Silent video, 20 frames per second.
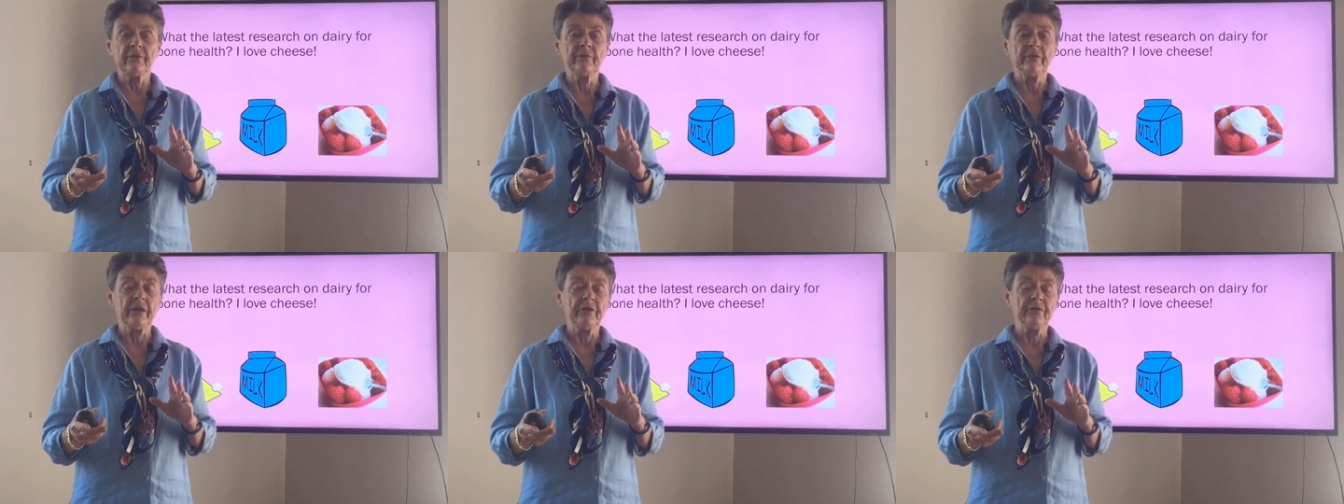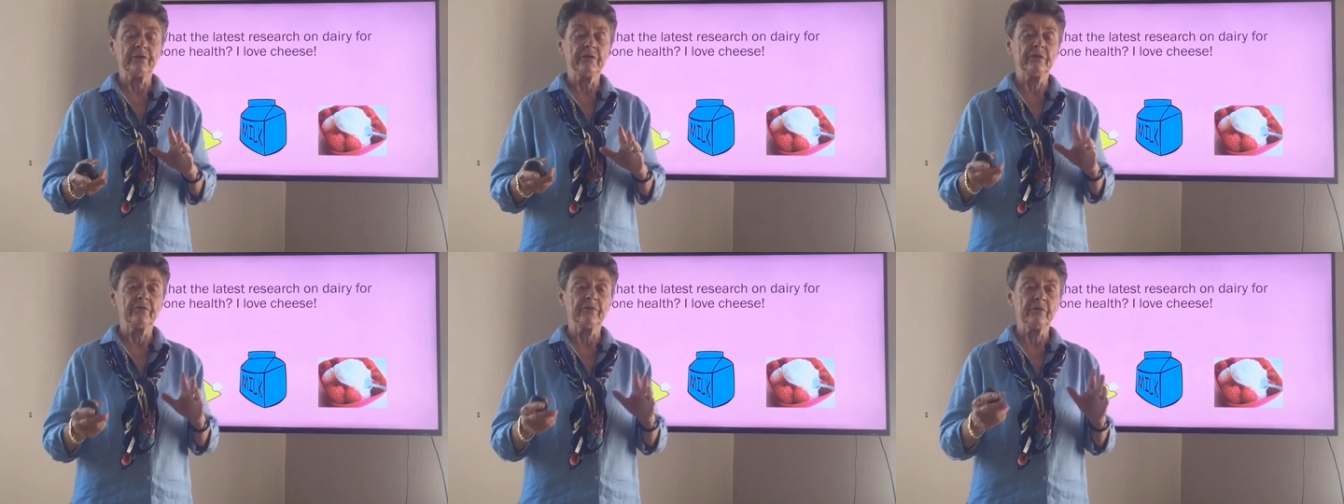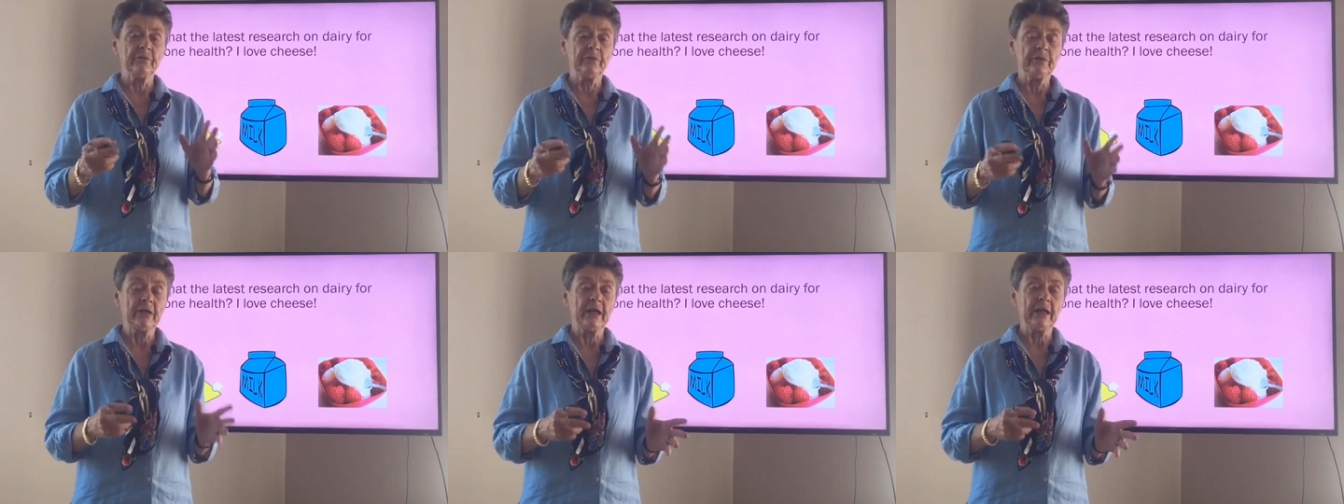of calcium
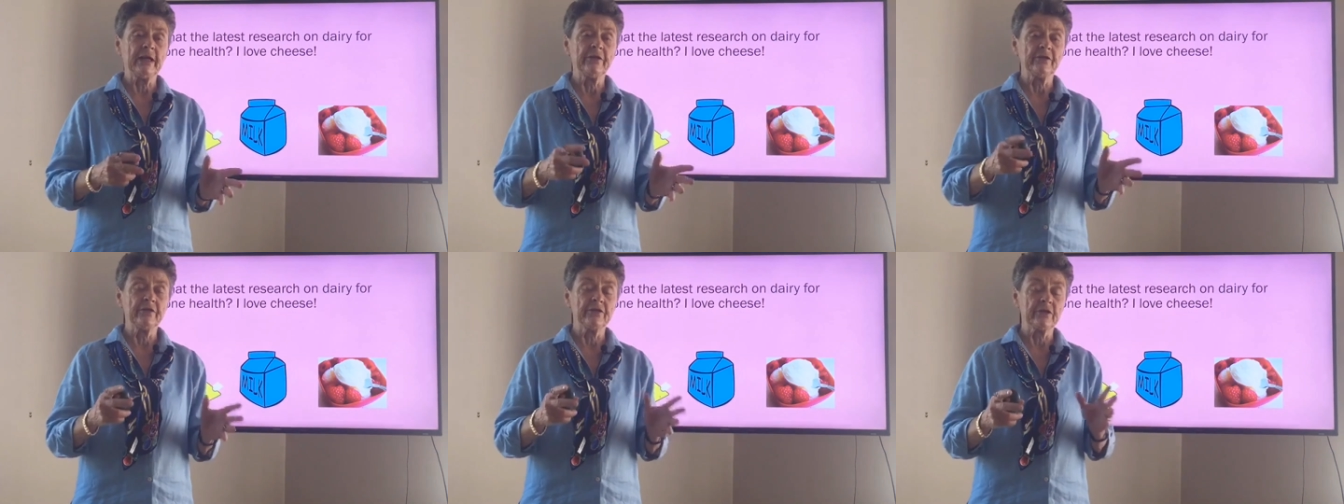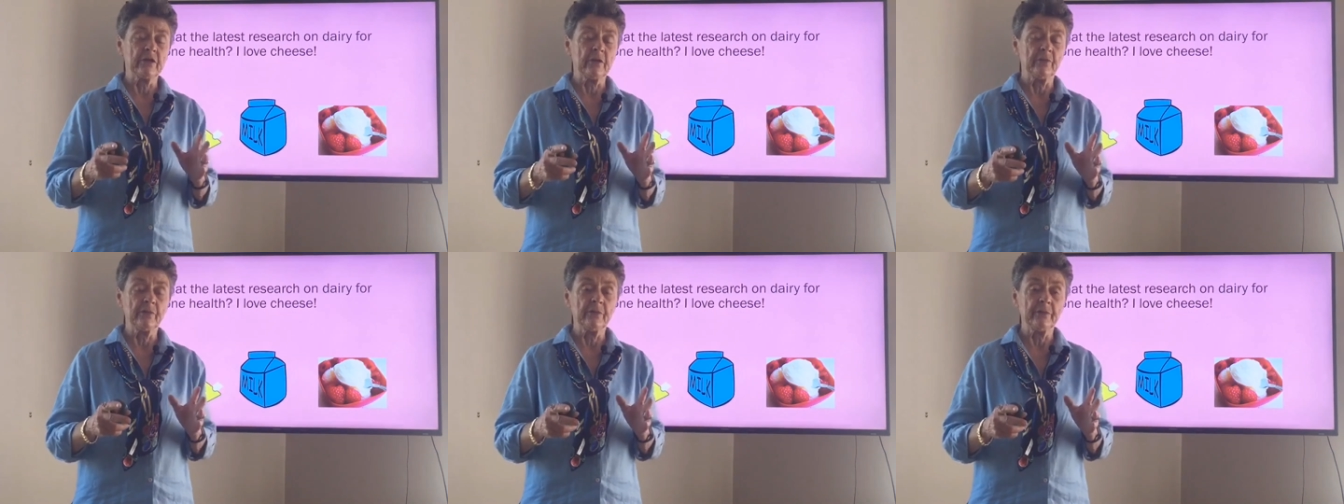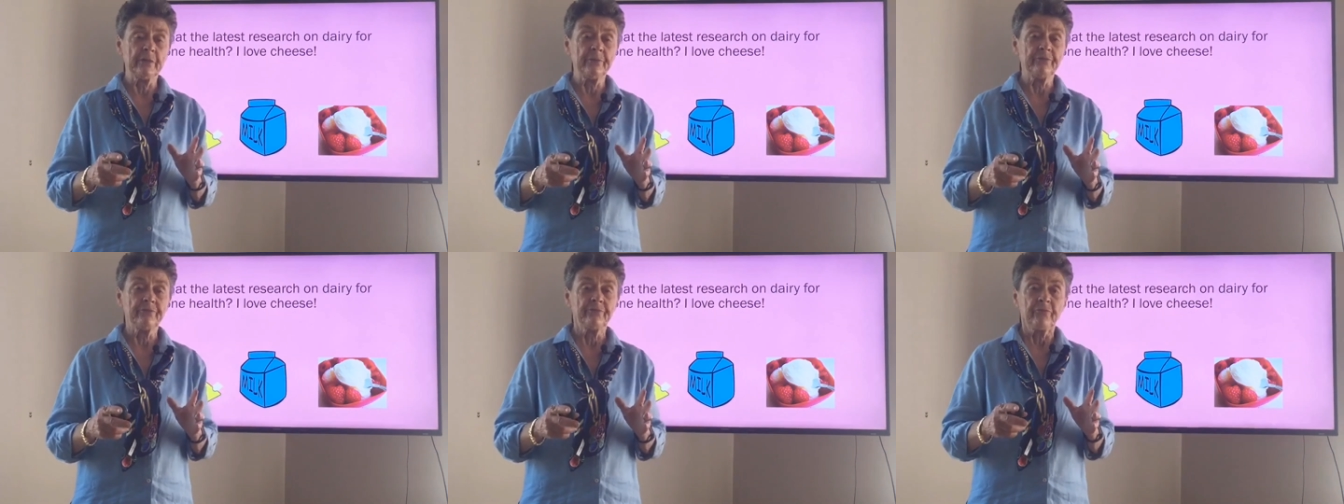from diet and
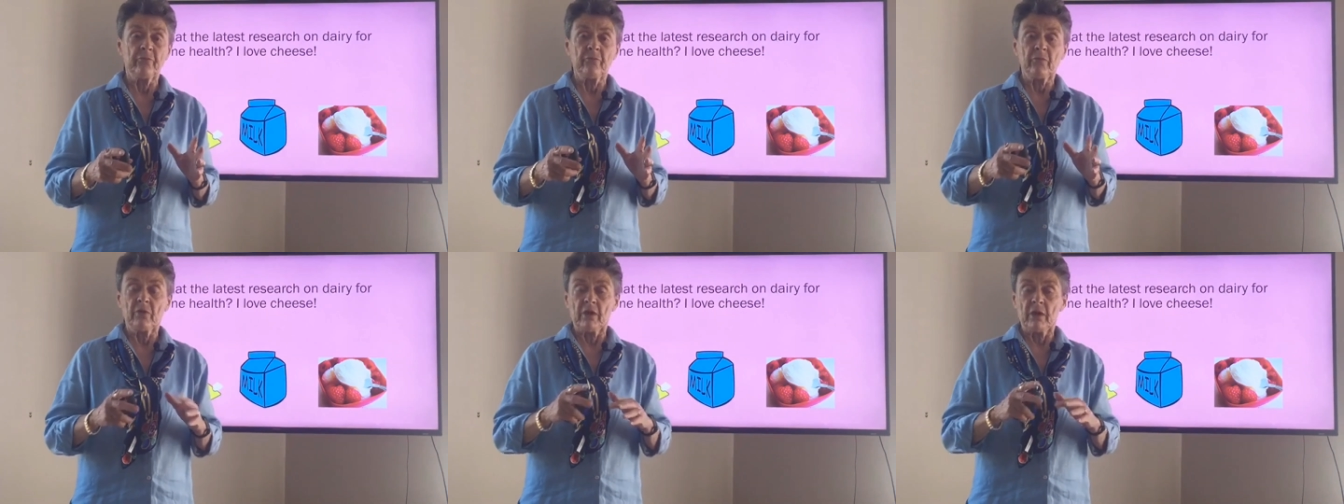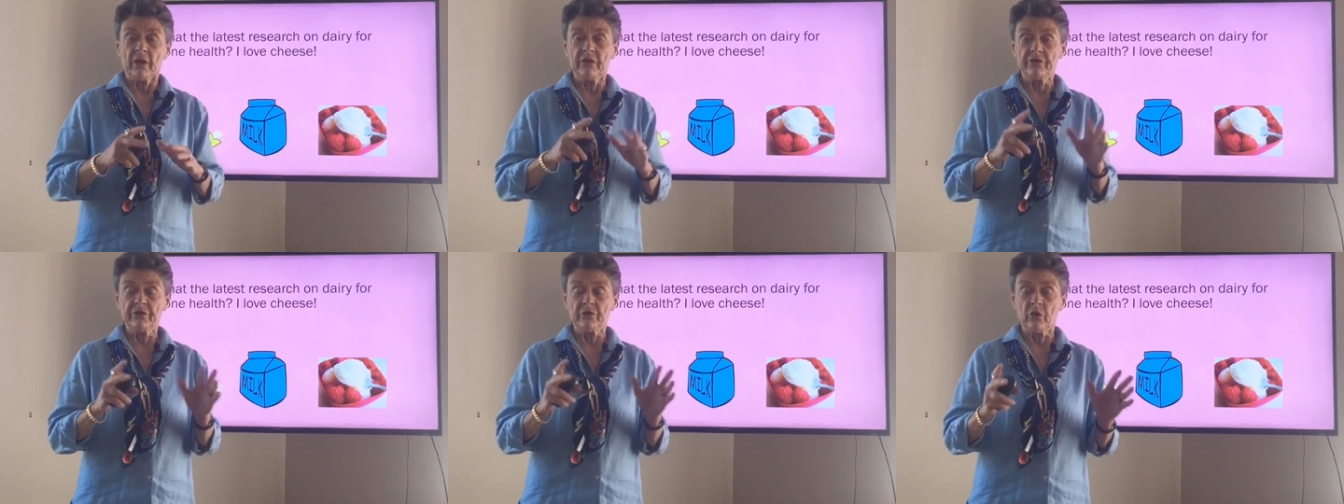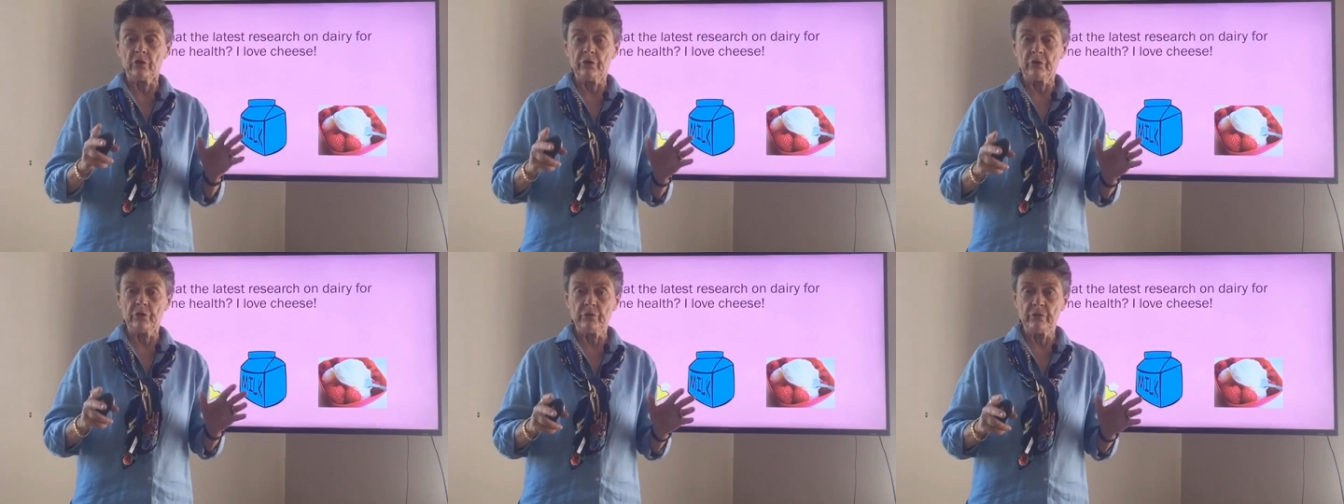supplement is
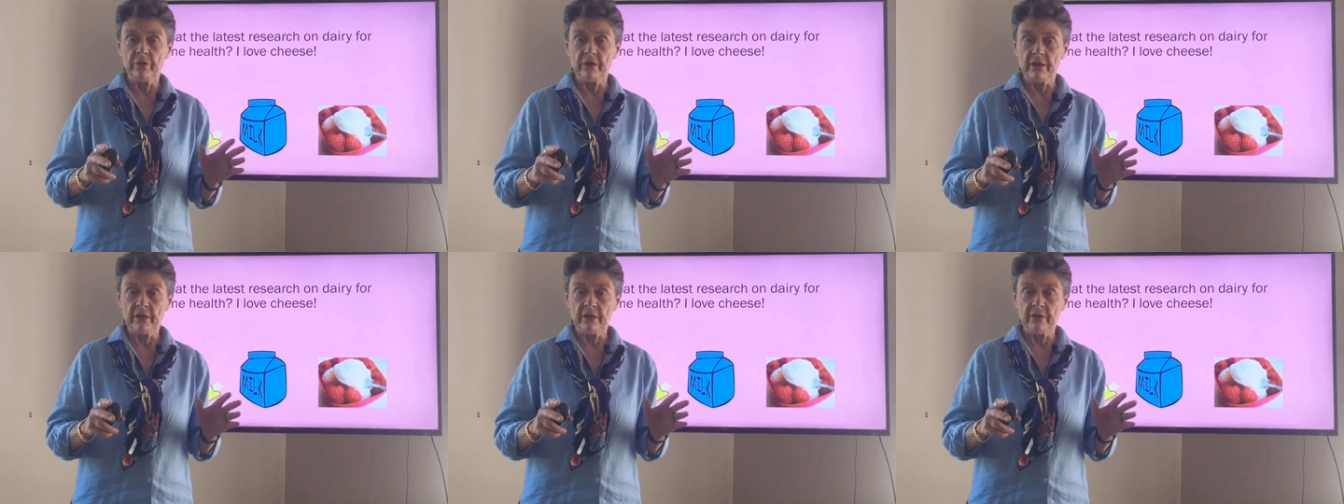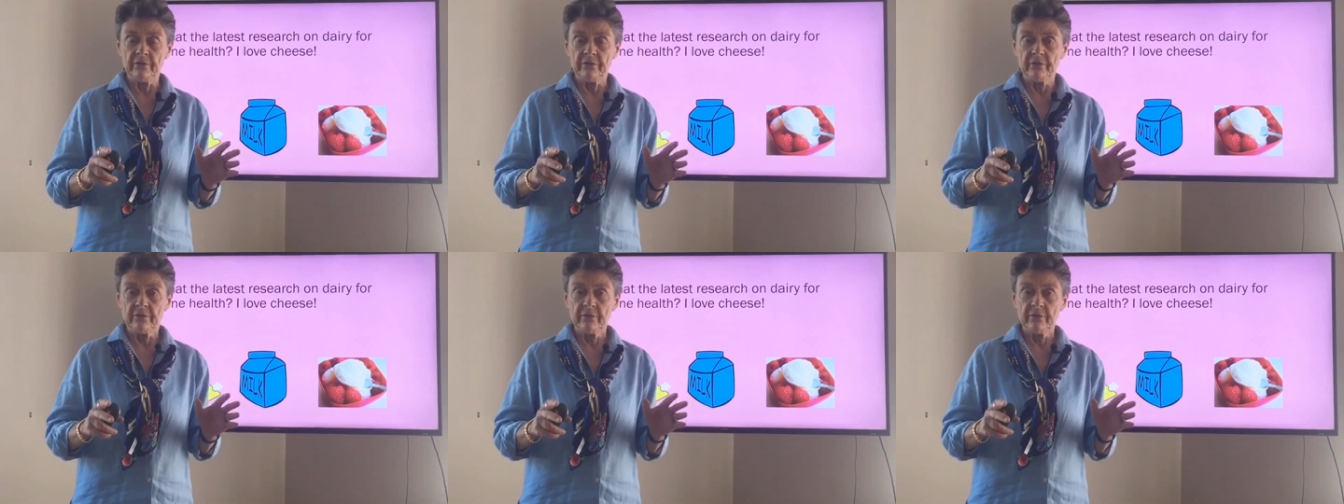all you need.